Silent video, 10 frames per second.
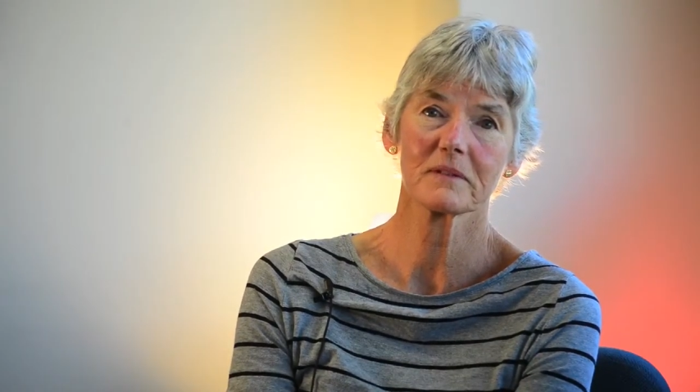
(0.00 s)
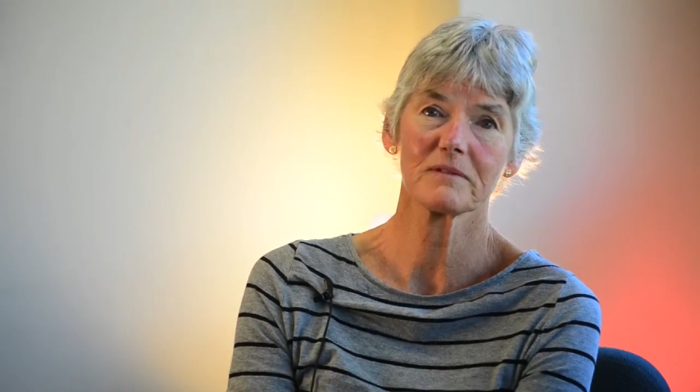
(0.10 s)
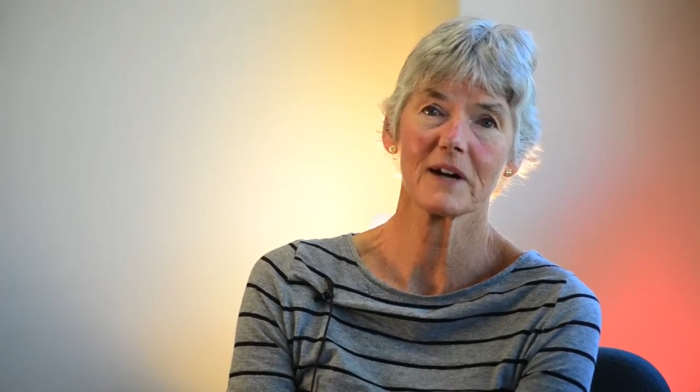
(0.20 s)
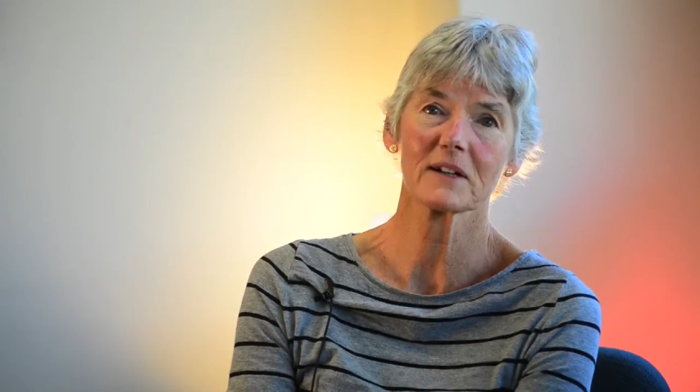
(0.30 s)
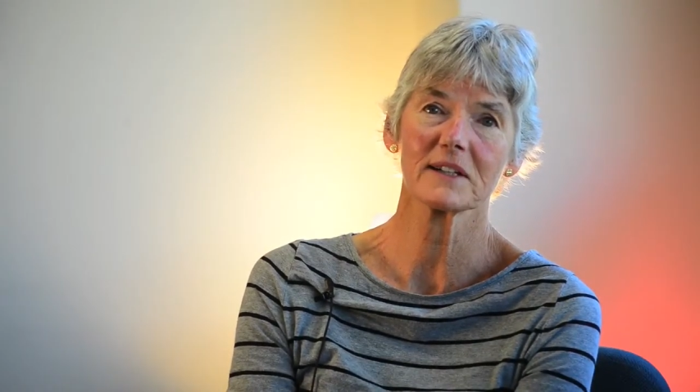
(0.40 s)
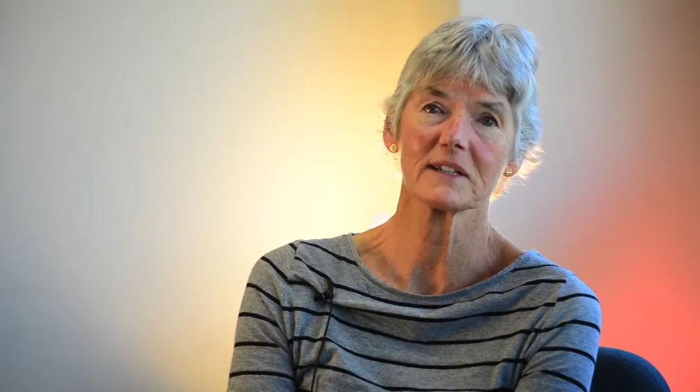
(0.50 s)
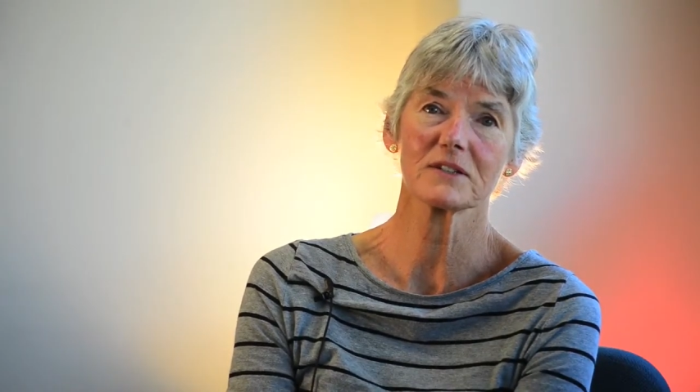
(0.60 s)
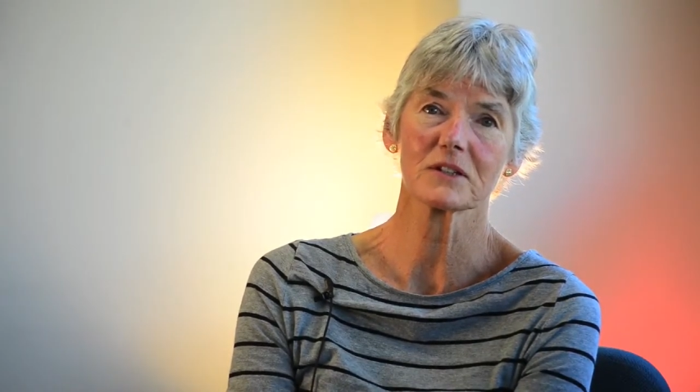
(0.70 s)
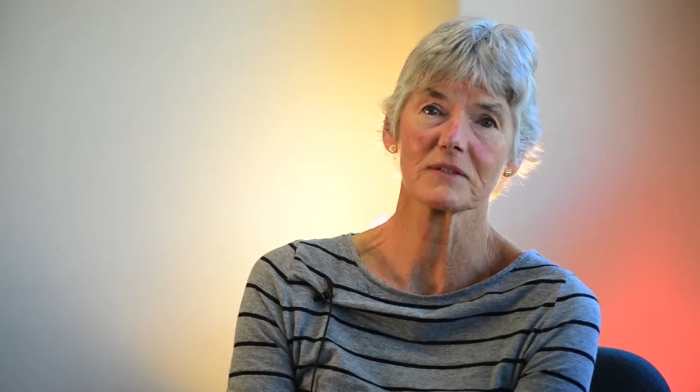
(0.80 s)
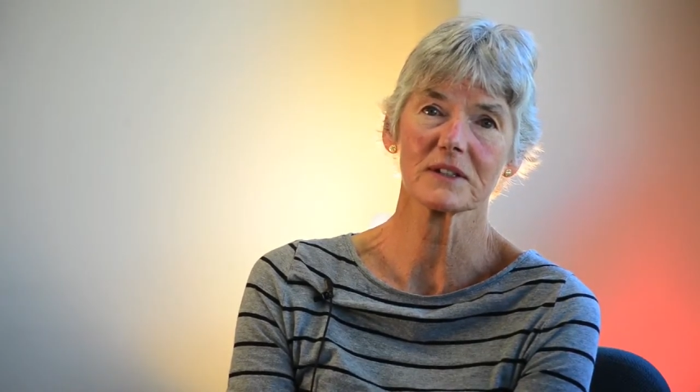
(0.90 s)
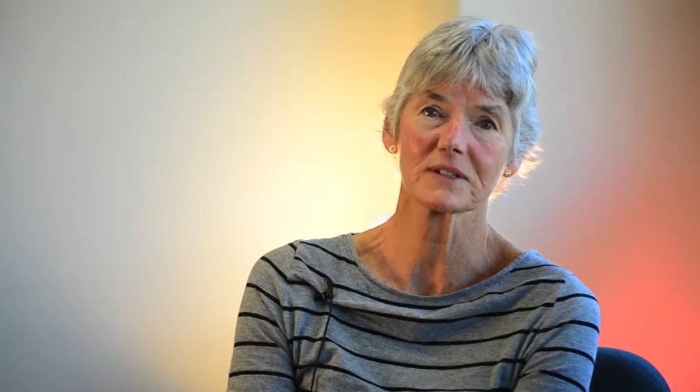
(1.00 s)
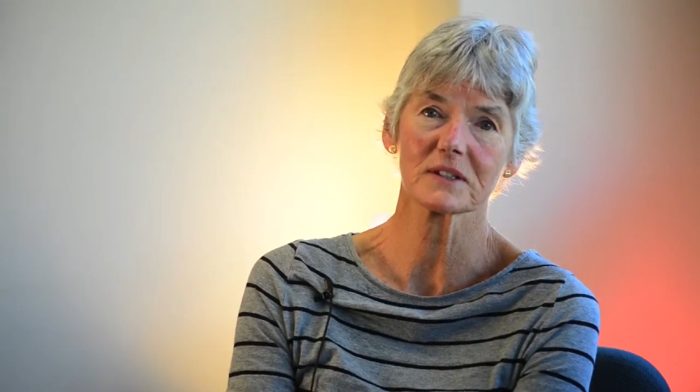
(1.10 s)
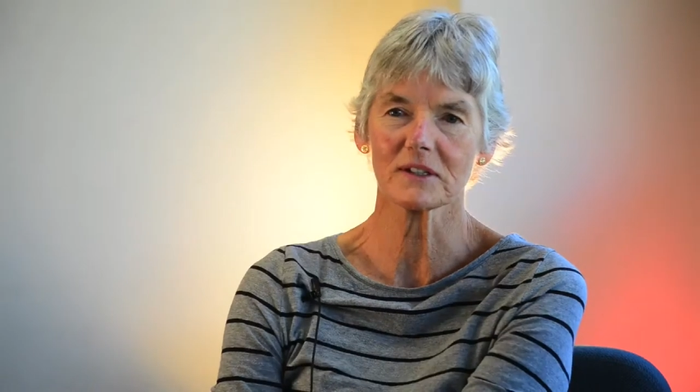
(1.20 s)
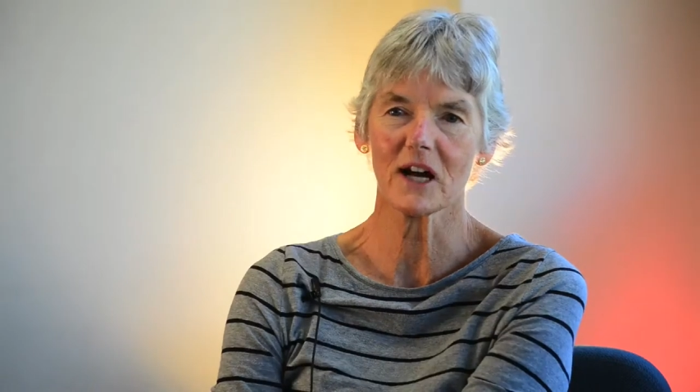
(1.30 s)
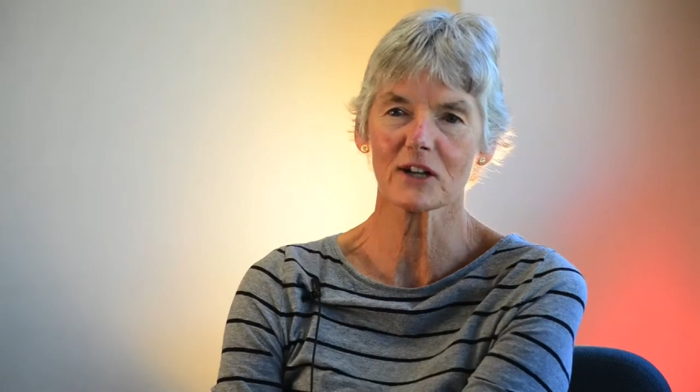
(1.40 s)
faculty in service.
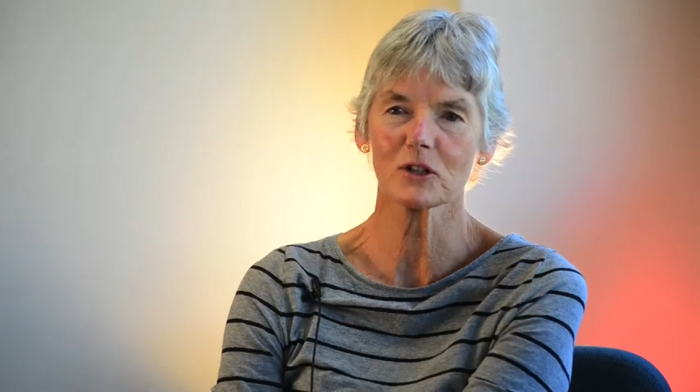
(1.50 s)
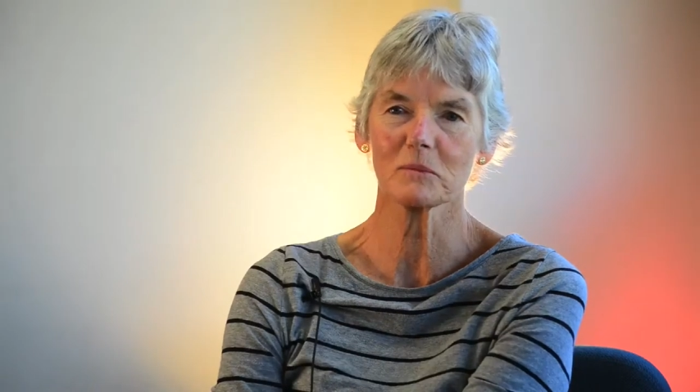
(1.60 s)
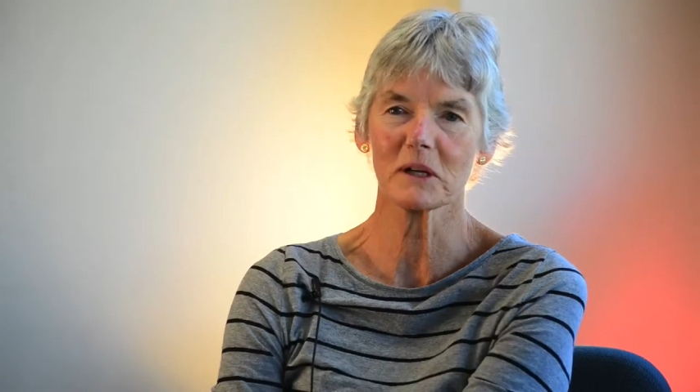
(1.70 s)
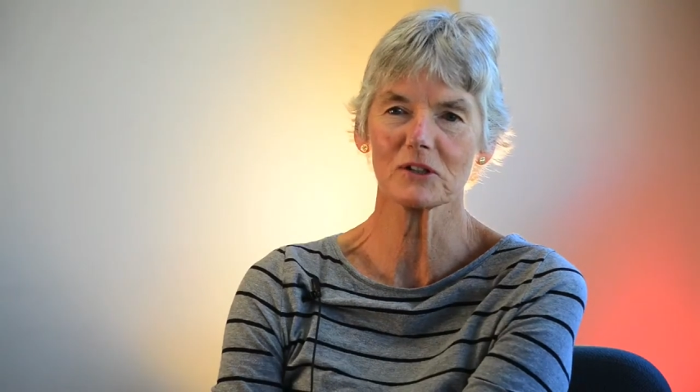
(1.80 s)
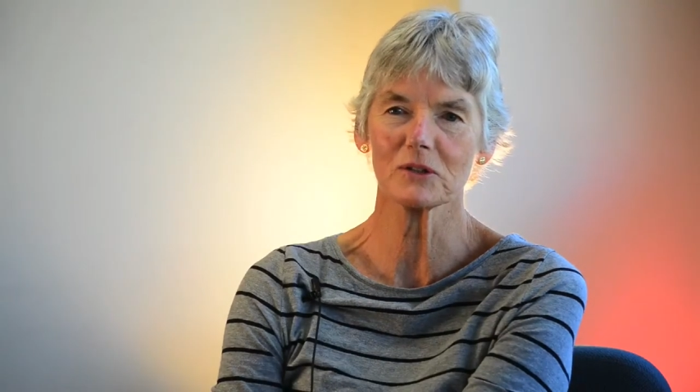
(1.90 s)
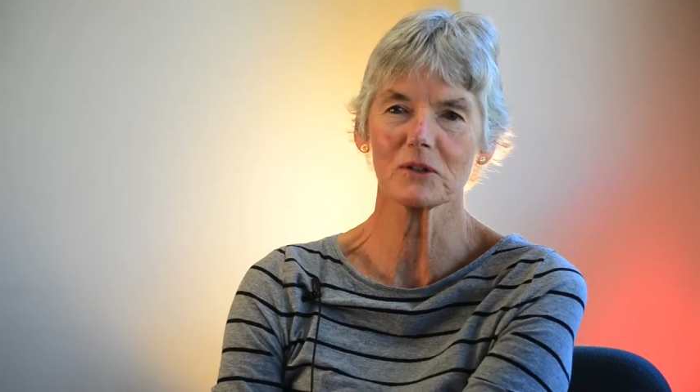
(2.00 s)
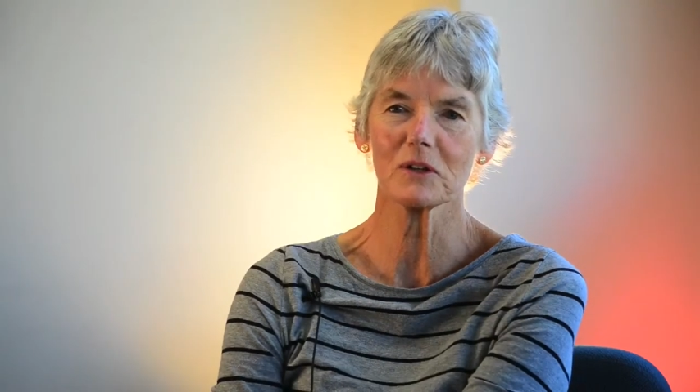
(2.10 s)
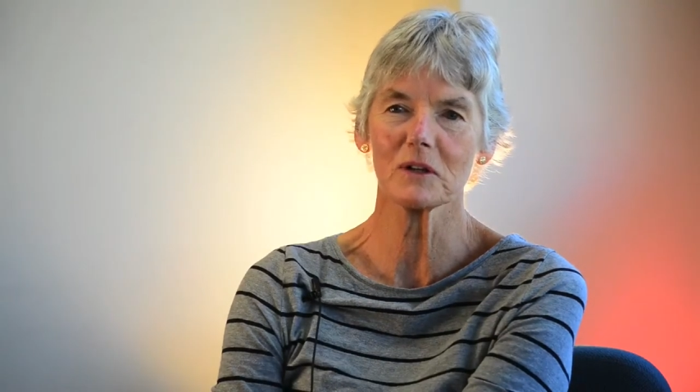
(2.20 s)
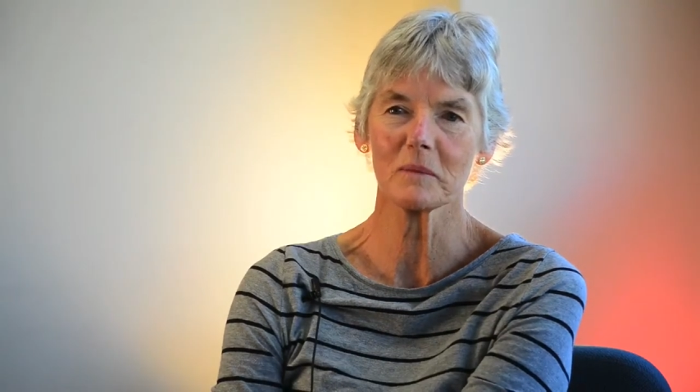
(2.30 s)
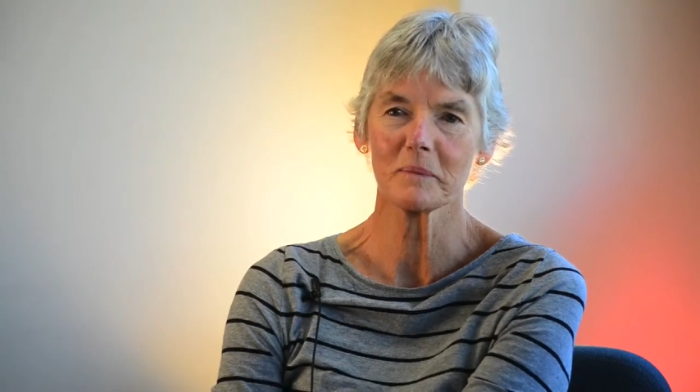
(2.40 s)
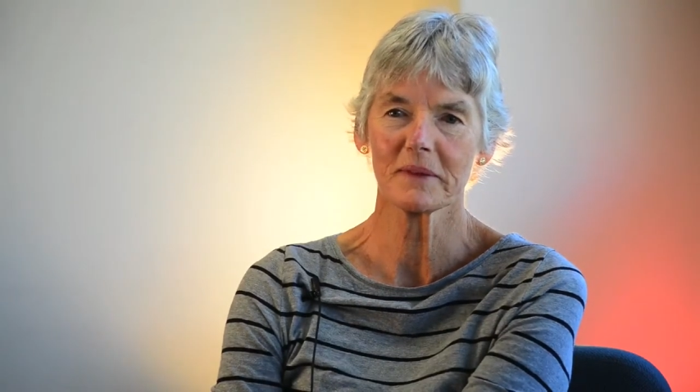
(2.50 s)
Dr. McDougall